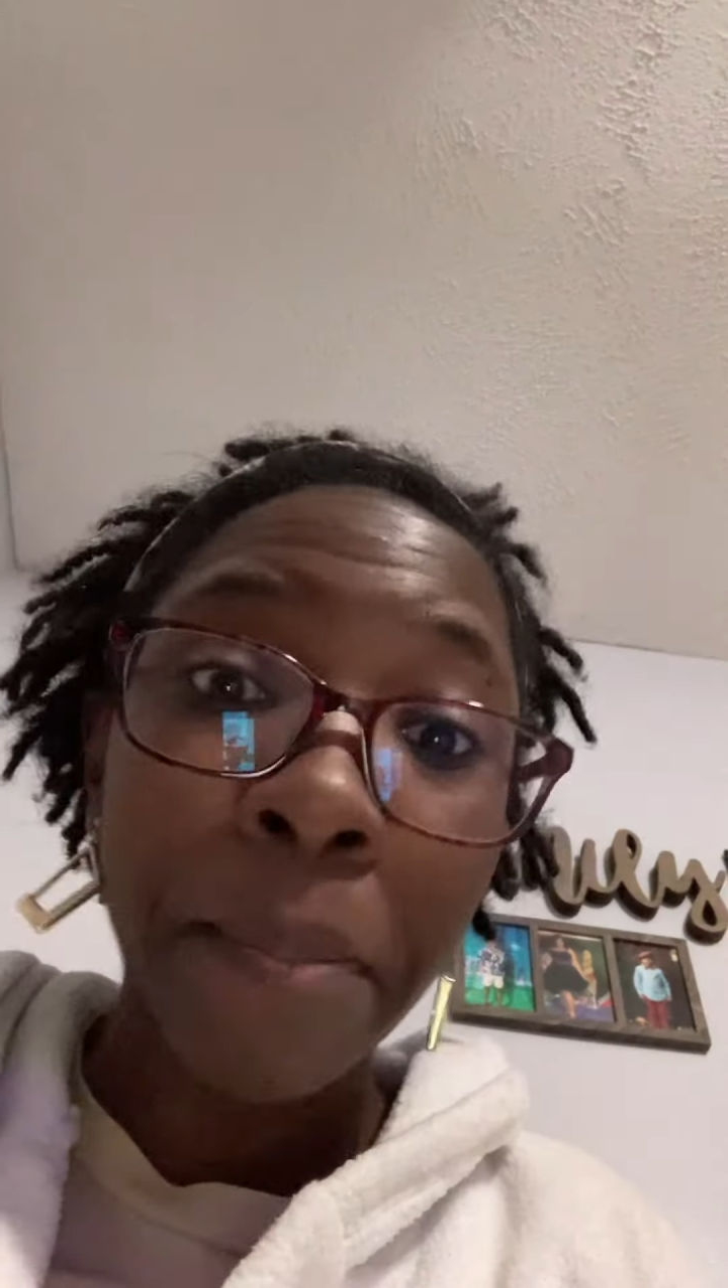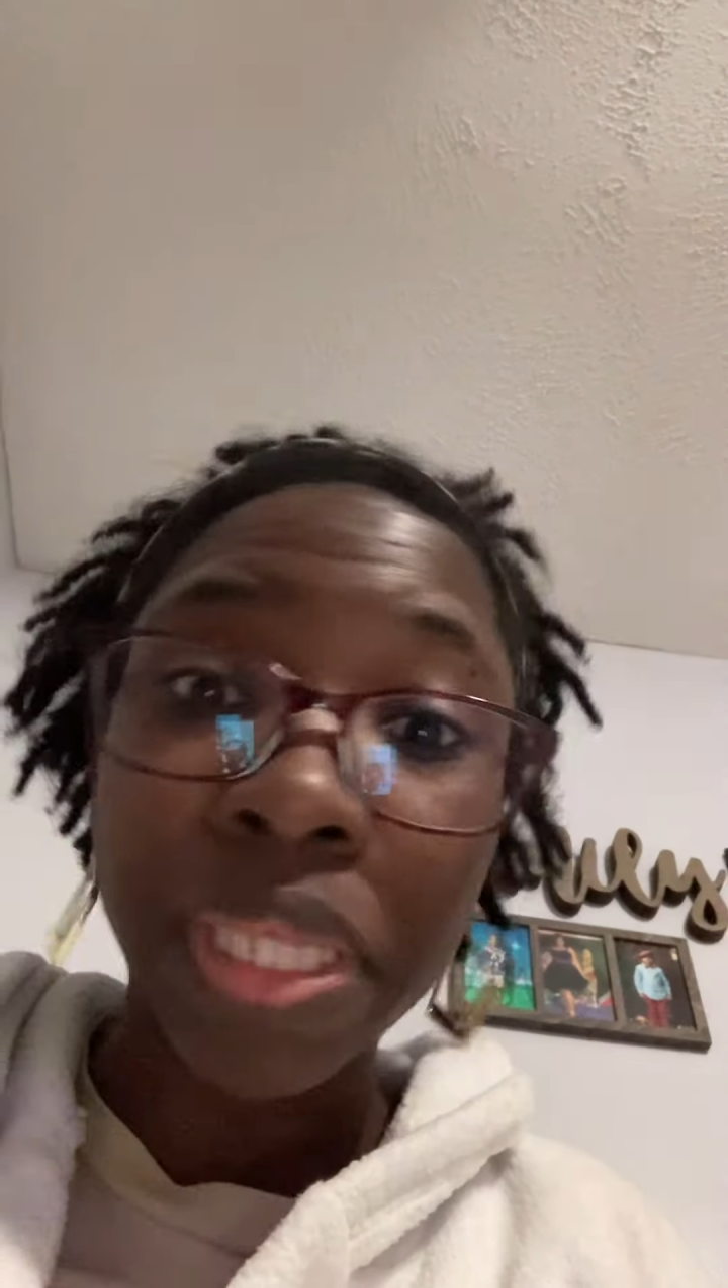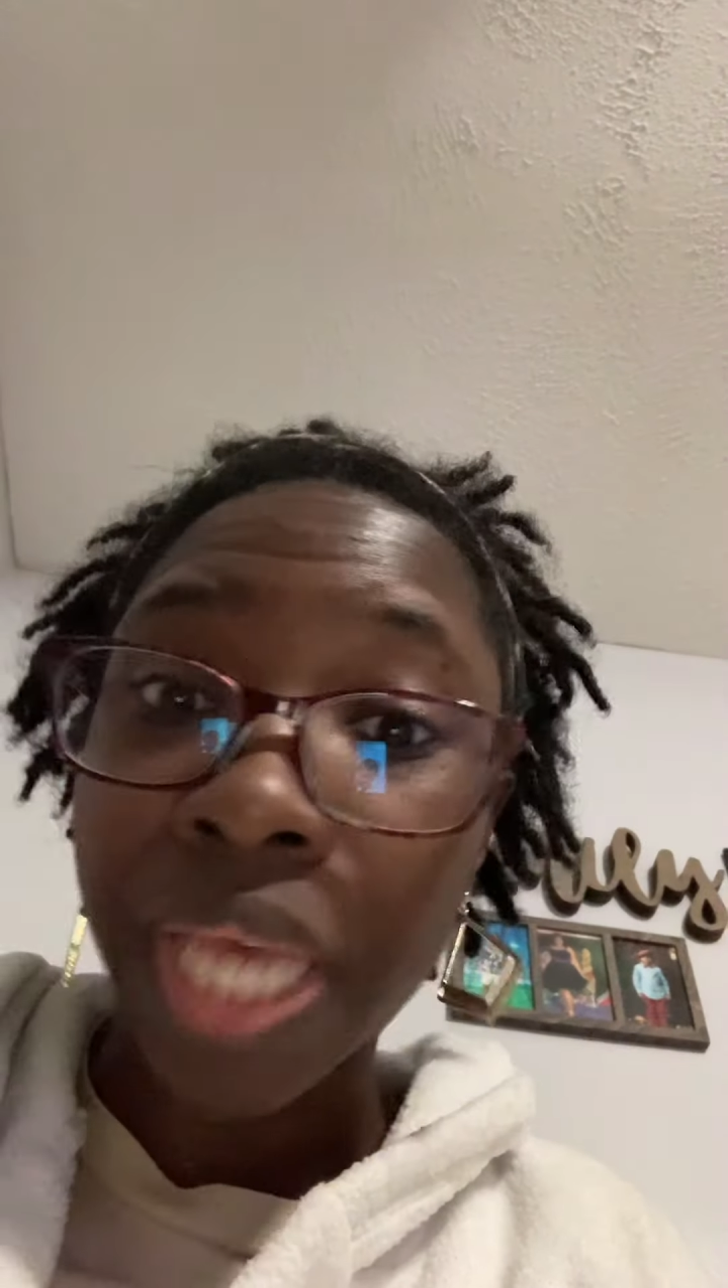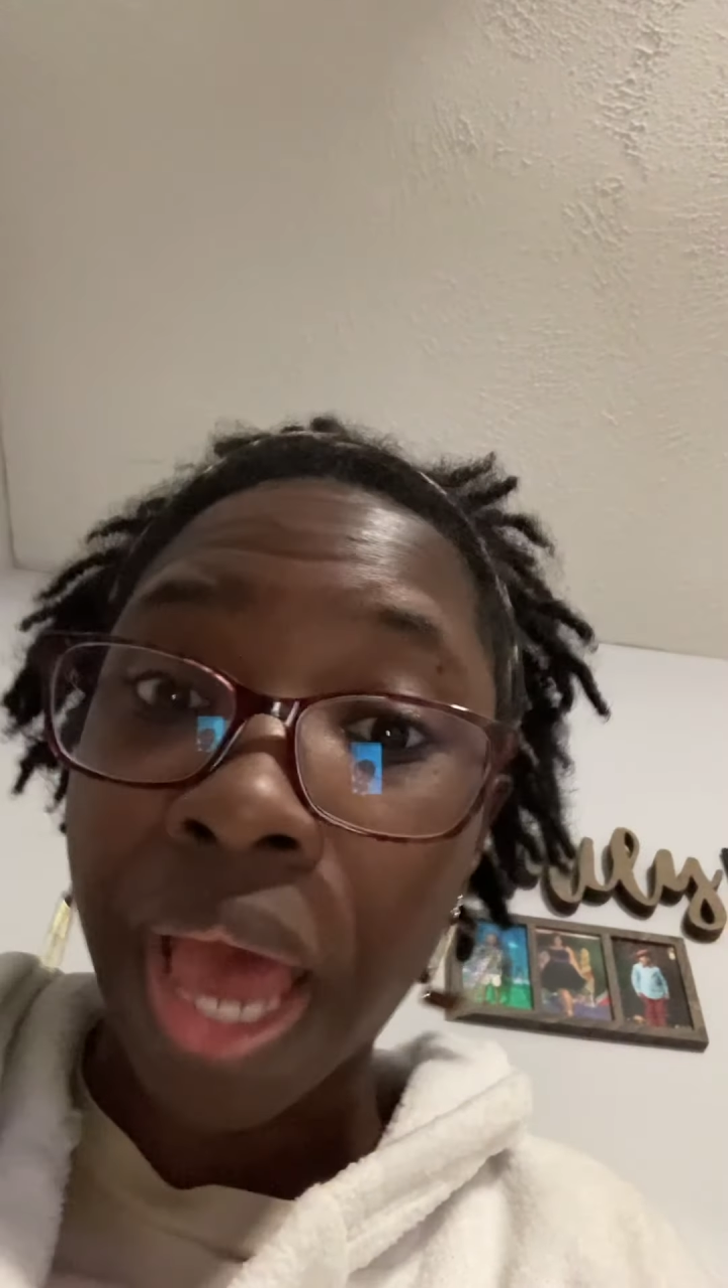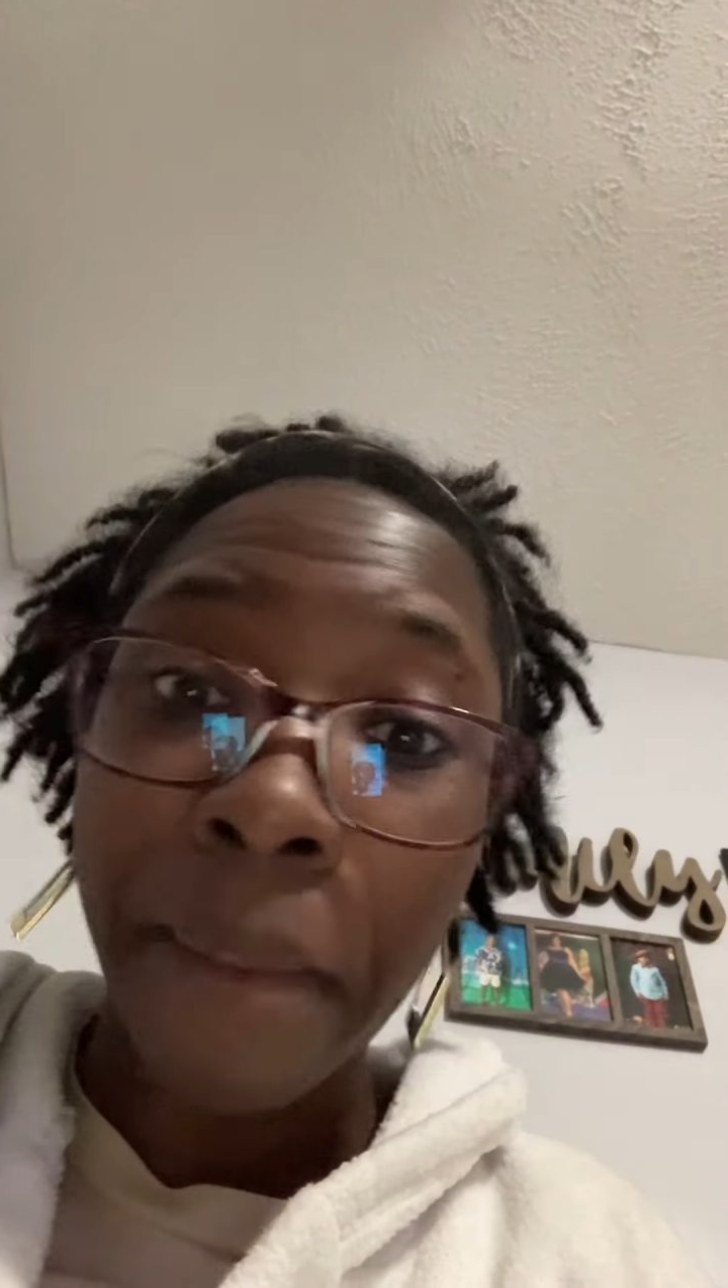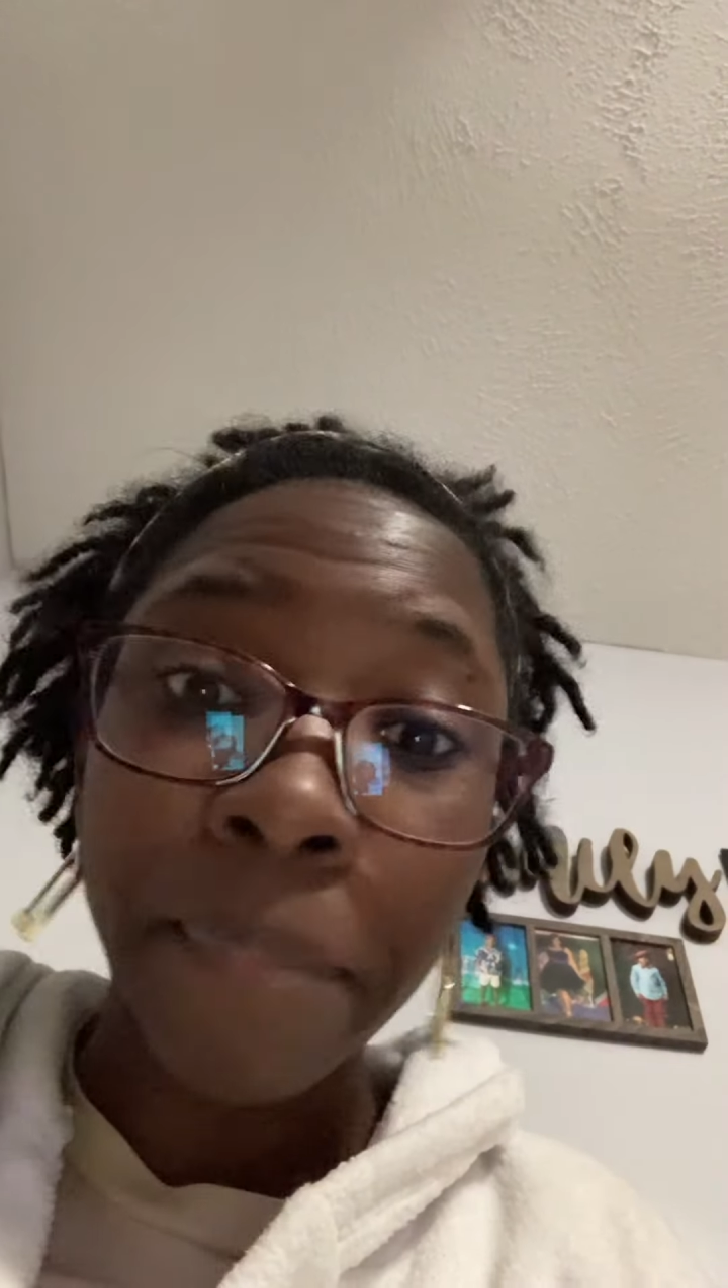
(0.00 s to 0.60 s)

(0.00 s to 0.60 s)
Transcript: and time